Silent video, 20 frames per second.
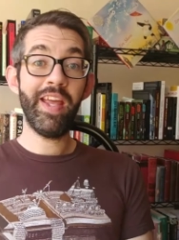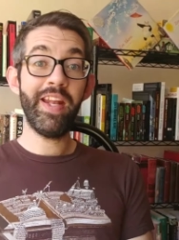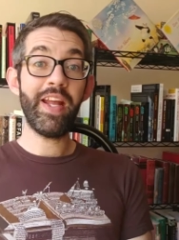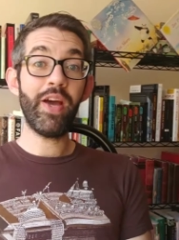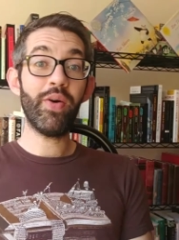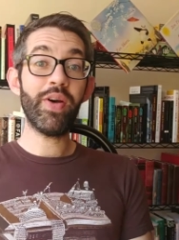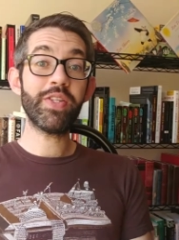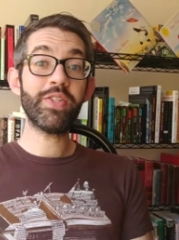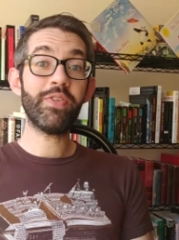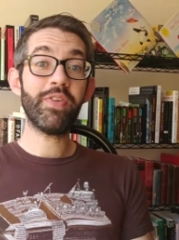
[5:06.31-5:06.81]

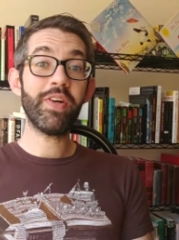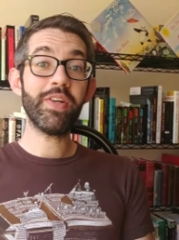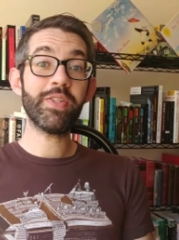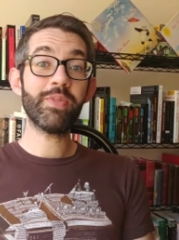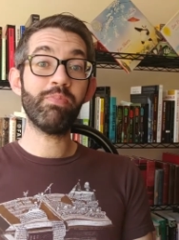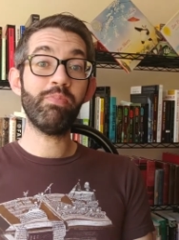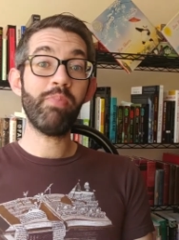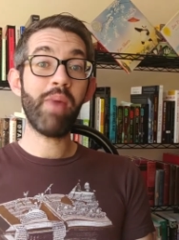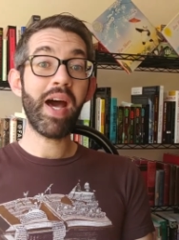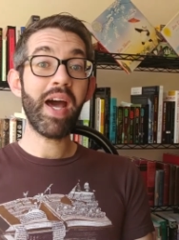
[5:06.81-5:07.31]
Now, as far
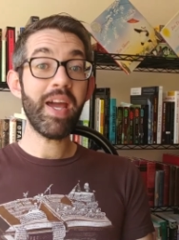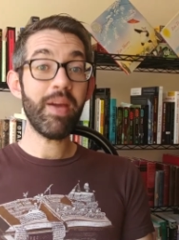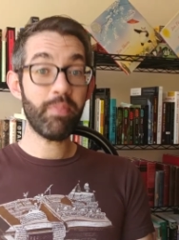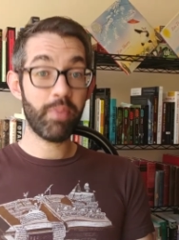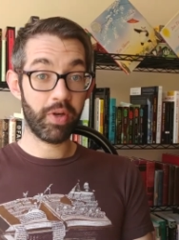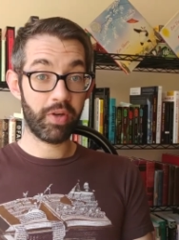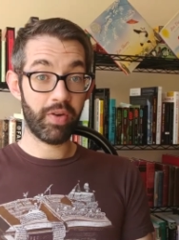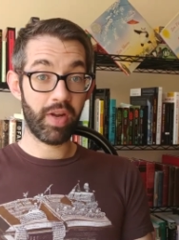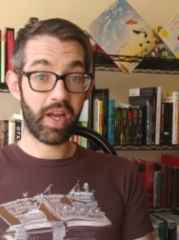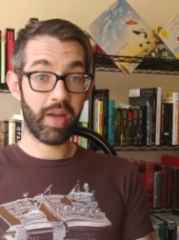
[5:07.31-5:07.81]
as my
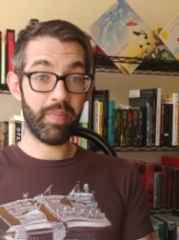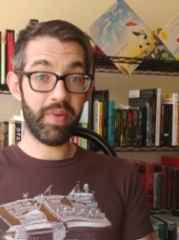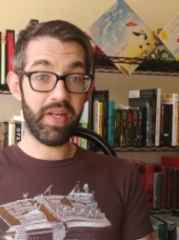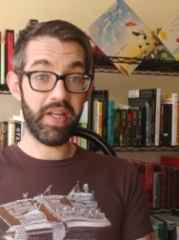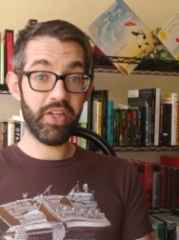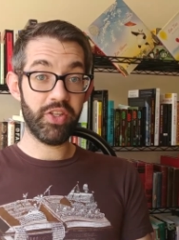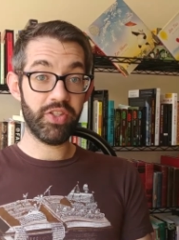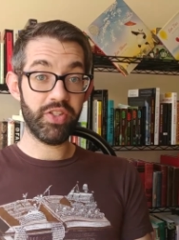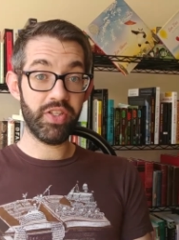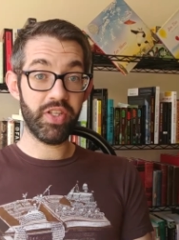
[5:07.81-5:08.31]
book
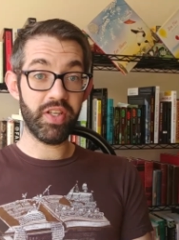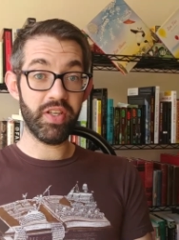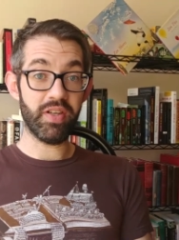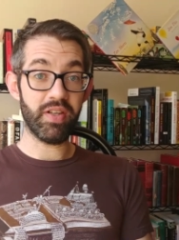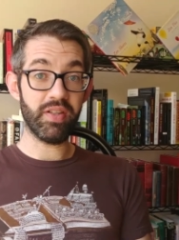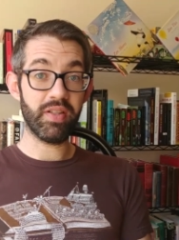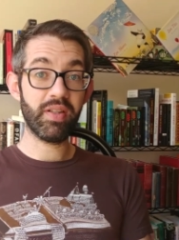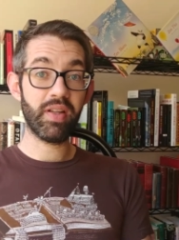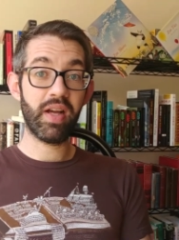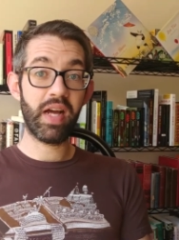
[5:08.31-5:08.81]
recommendation to
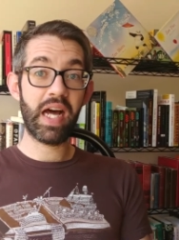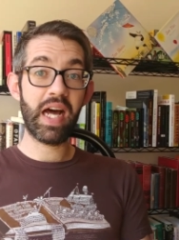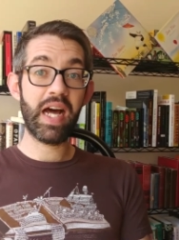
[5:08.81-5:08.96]
y'all,